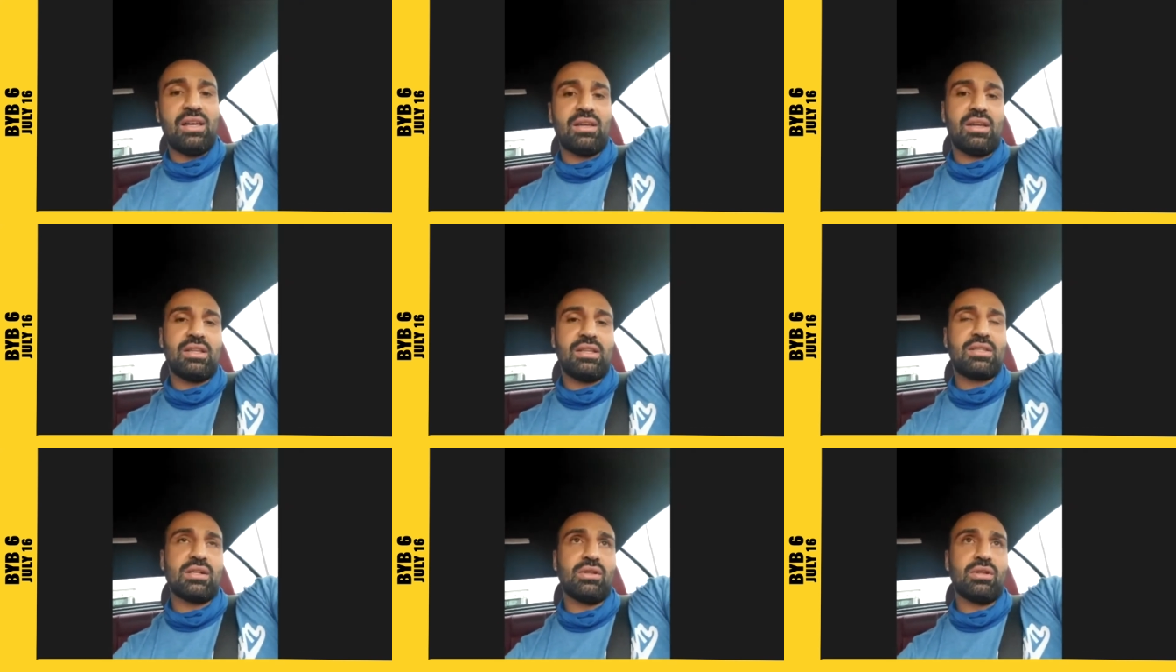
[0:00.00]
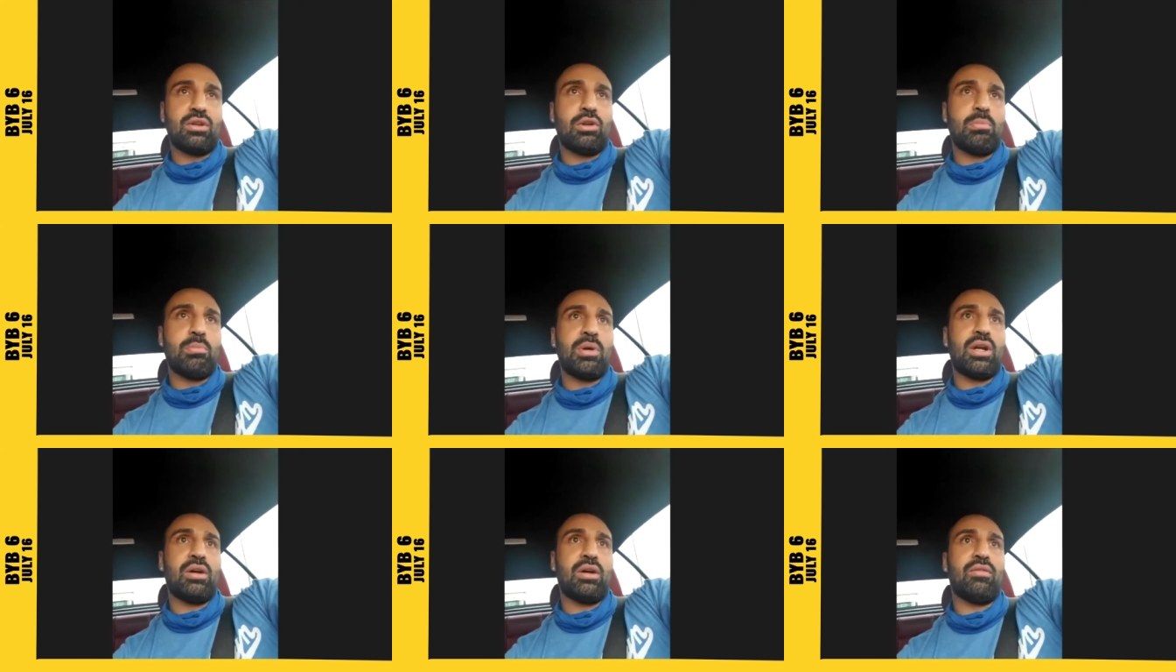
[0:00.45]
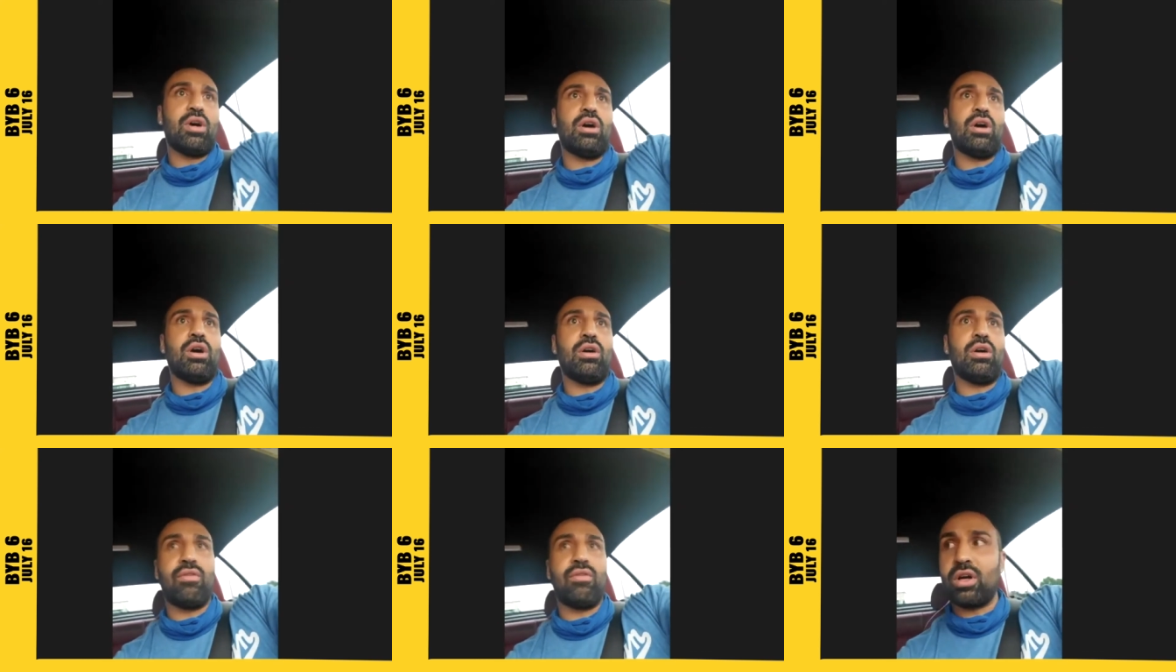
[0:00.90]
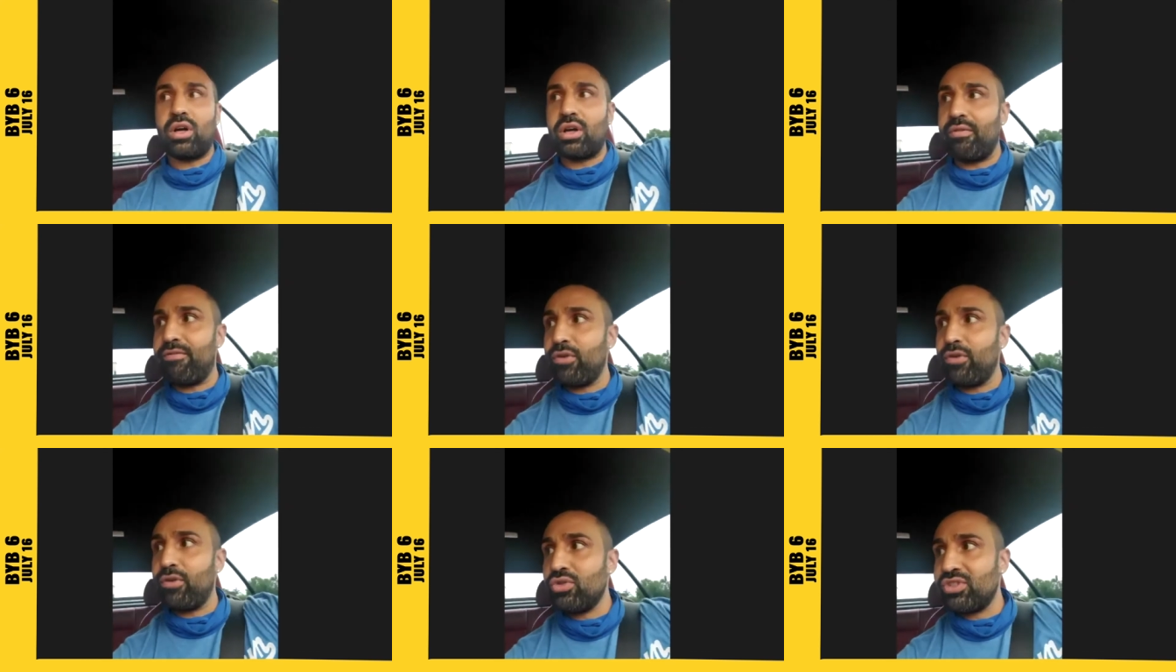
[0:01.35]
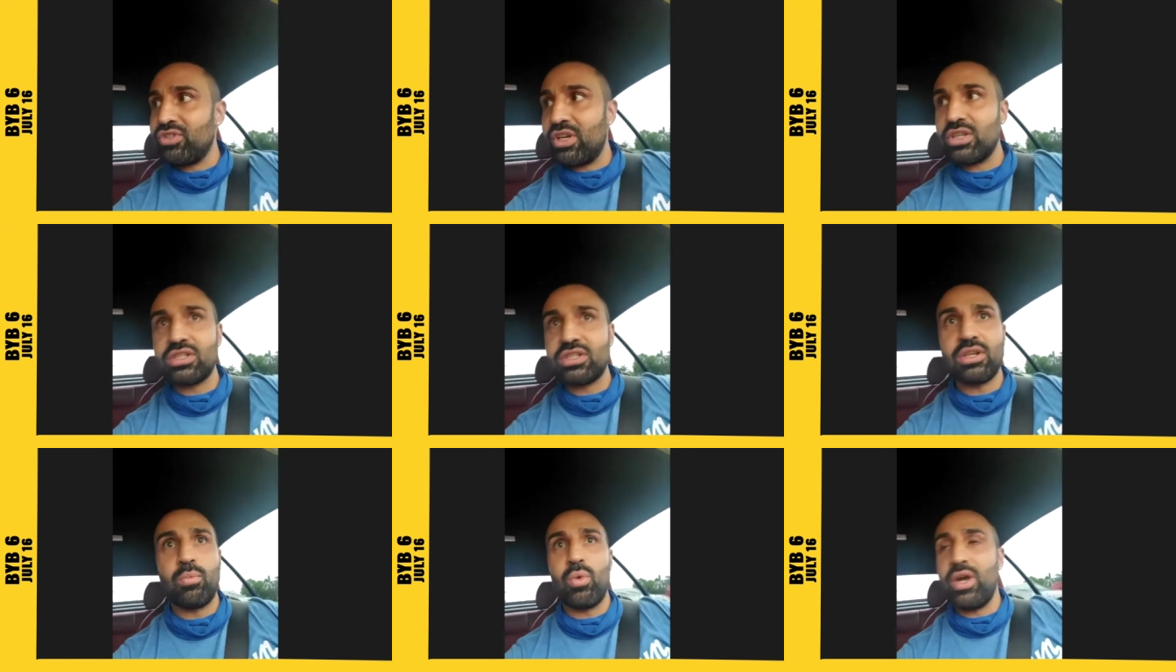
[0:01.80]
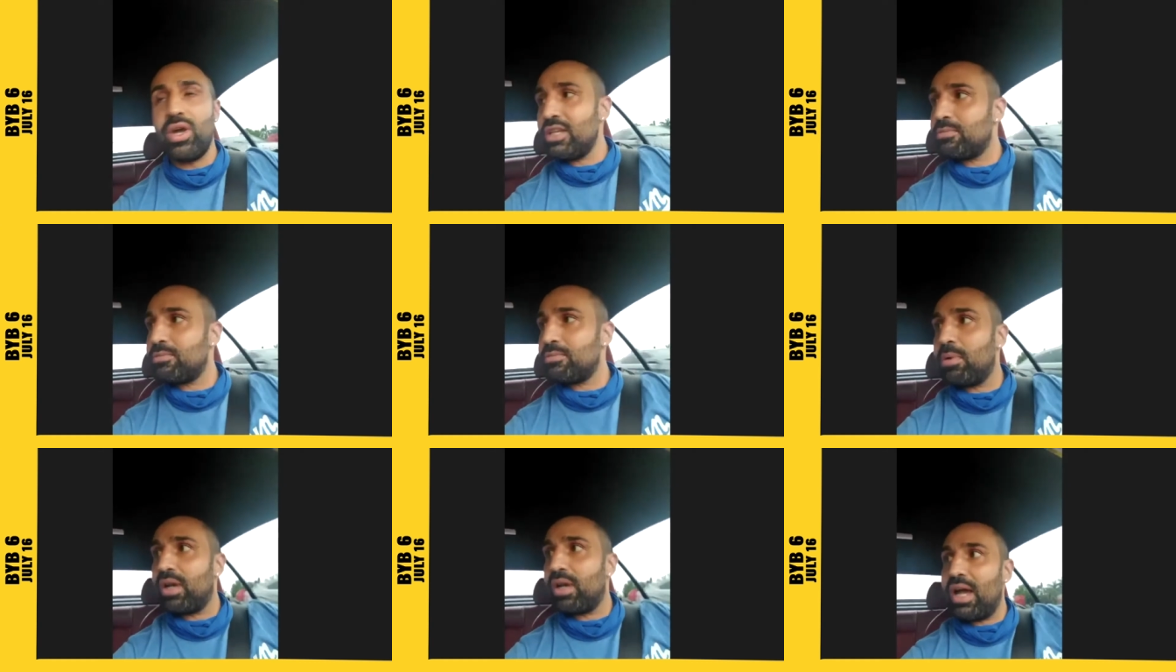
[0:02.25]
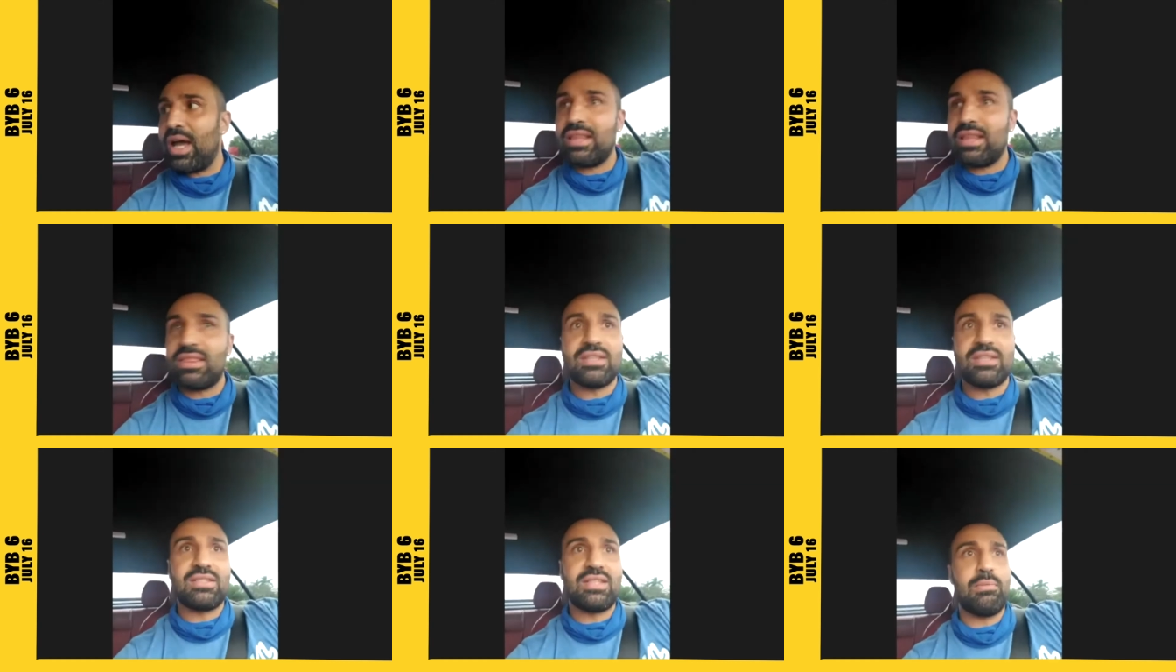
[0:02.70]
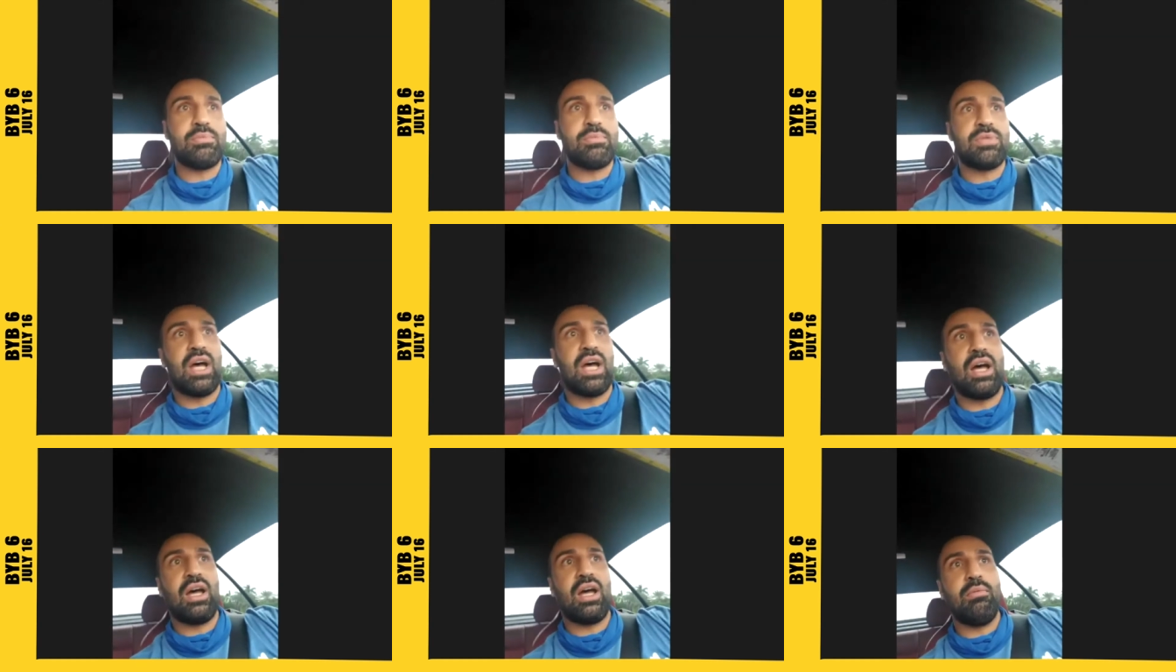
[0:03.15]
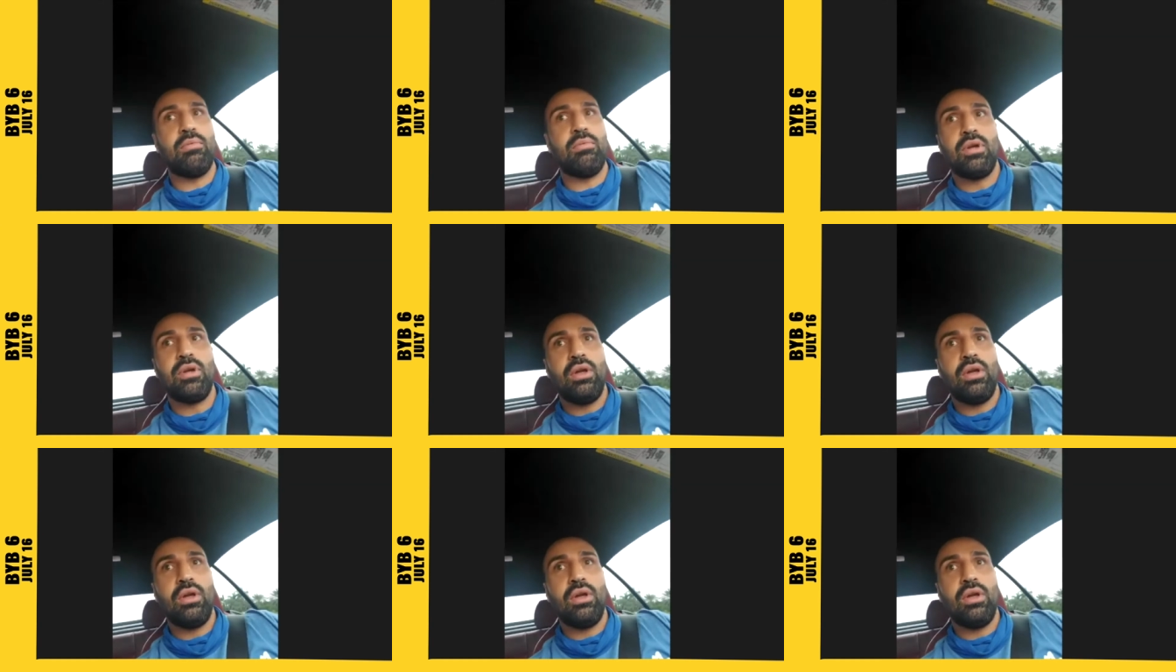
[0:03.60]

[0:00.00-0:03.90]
It's a little bit of a, of a, confusion in some ways, but at the same time,